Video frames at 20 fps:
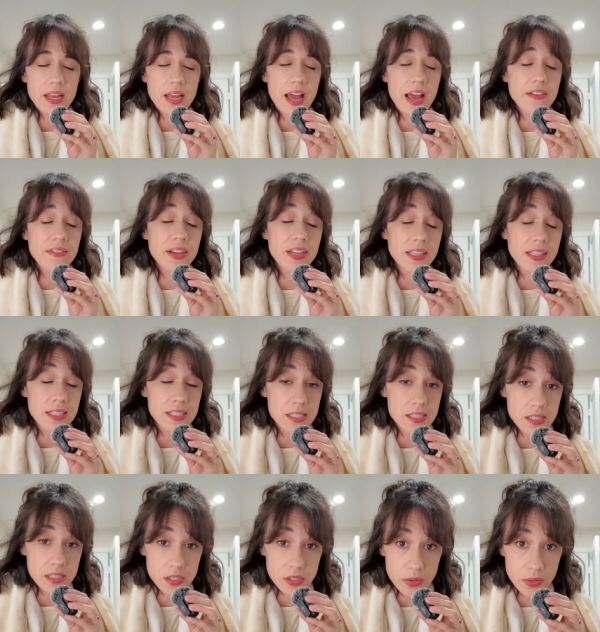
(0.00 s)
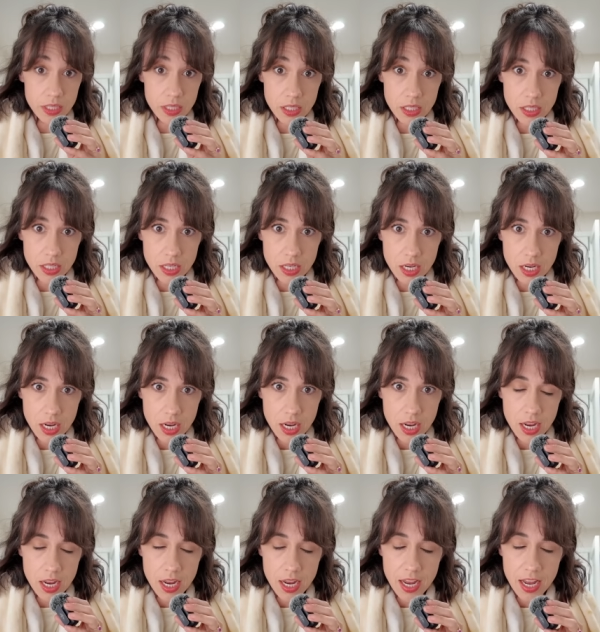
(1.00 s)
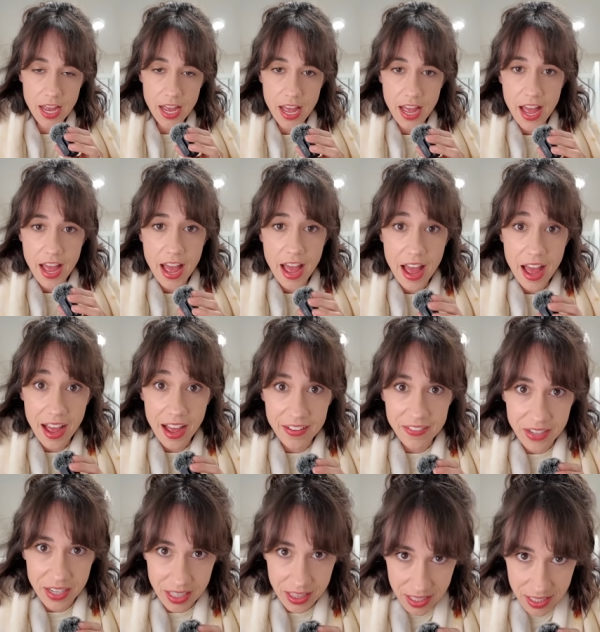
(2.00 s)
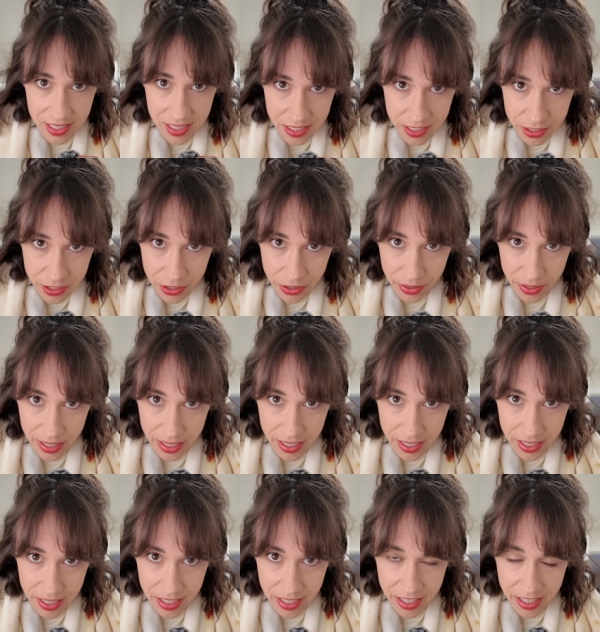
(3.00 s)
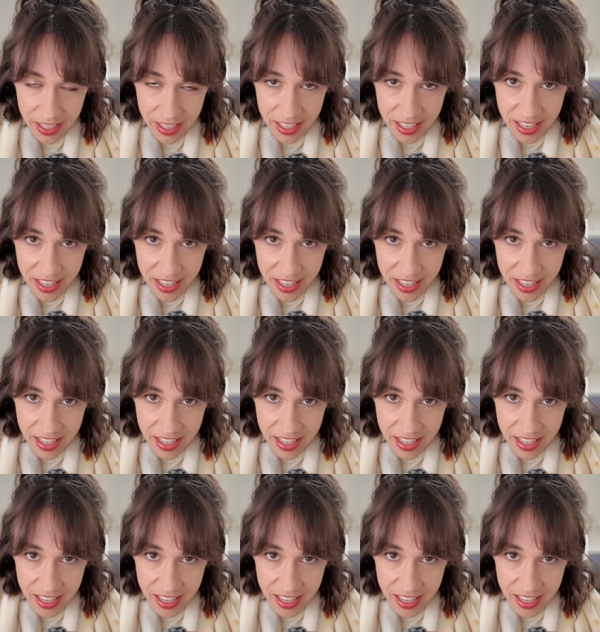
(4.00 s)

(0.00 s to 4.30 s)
Have I listened to it? Have I listened to it?